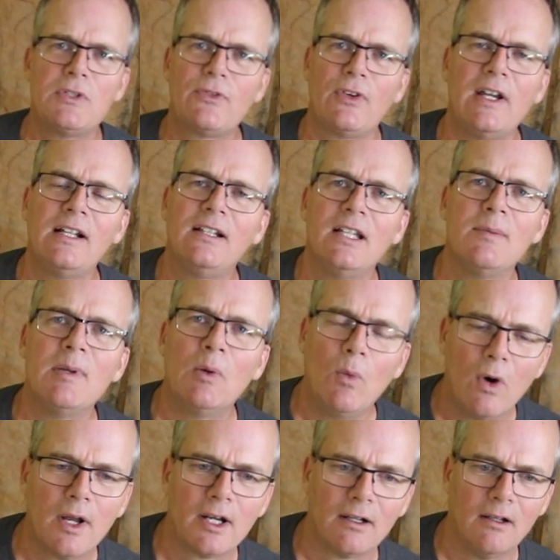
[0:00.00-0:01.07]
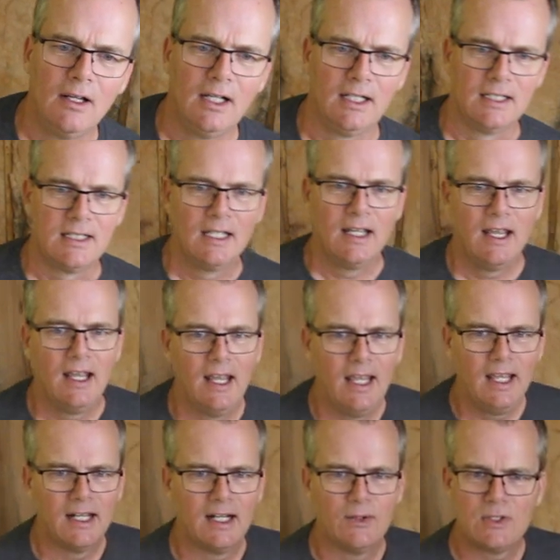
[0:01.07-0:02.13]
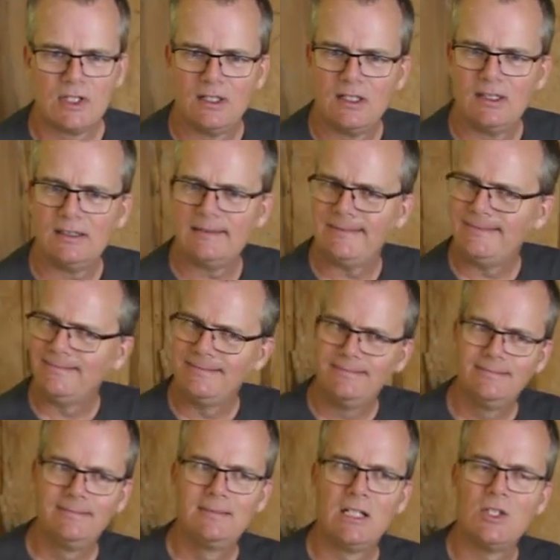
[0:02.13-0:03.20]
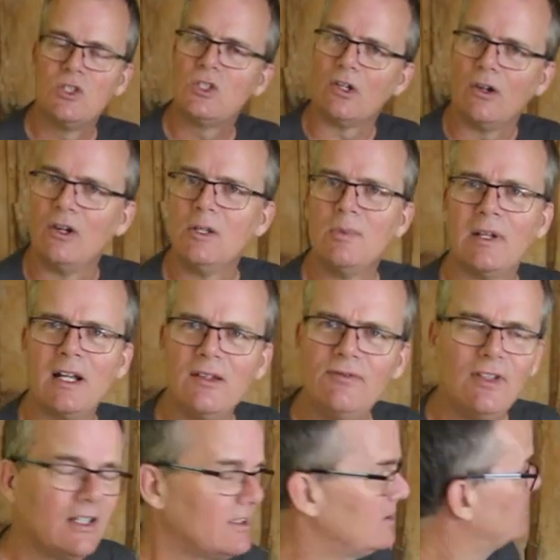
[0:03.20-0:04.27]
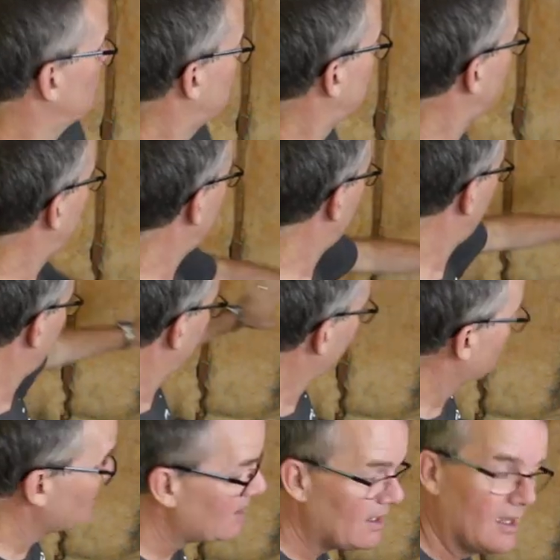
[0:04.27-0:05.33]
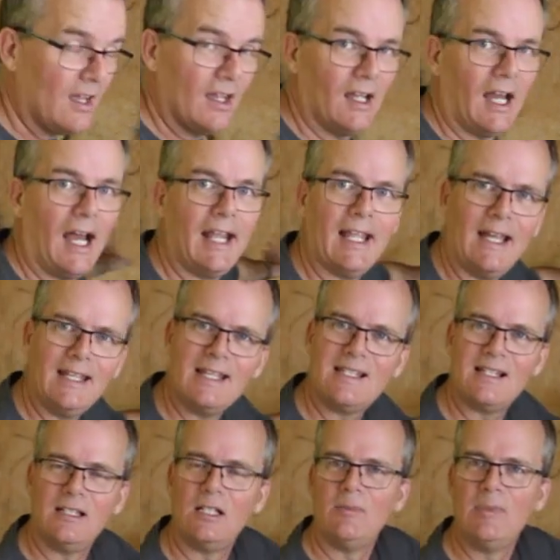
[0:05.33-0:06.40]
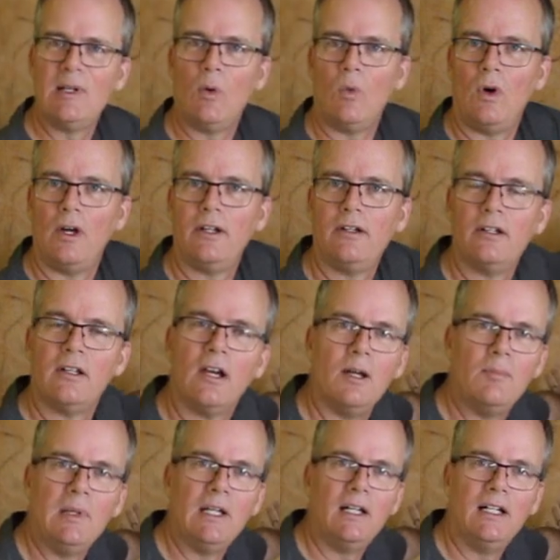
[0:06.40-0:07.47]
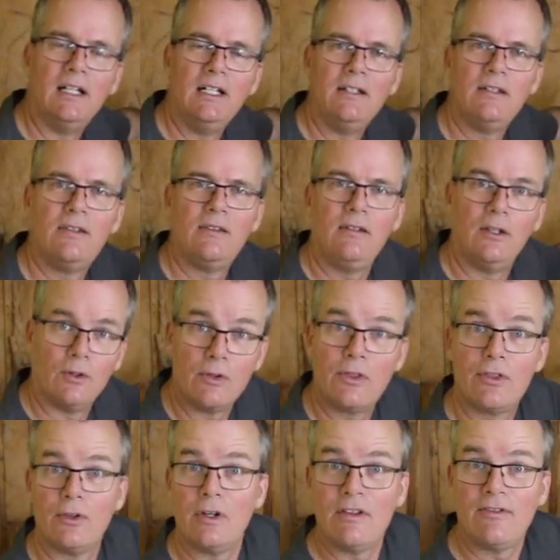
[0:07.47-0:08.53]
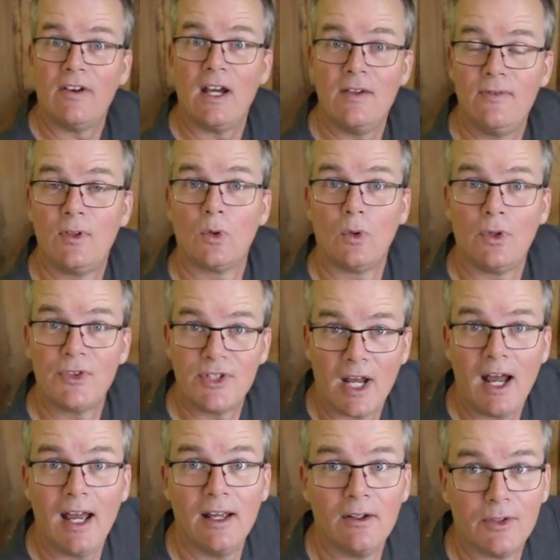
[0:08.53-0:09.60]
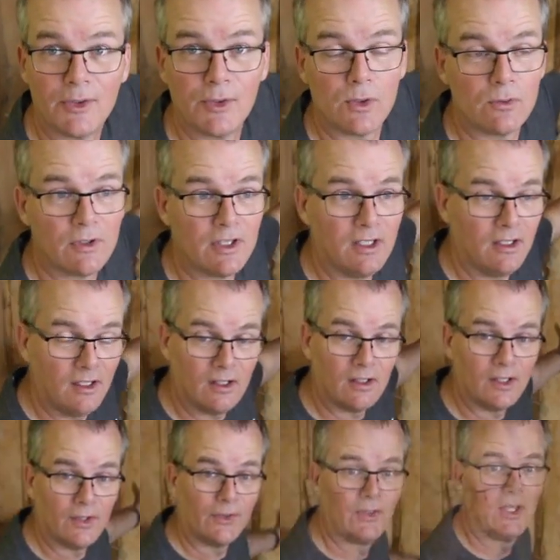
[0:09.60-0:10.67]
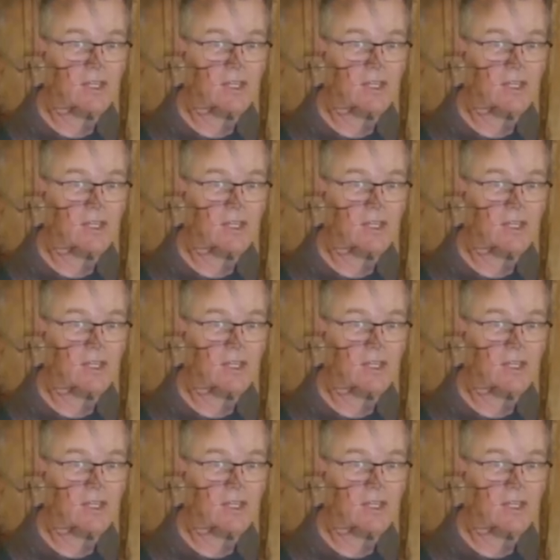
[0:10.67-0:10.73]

was frankly a bit waterlogged, and I was a little concerned, but I figured, well, I guess a little bit of water had gotten behind, you know, 35-year-old tiles over the years.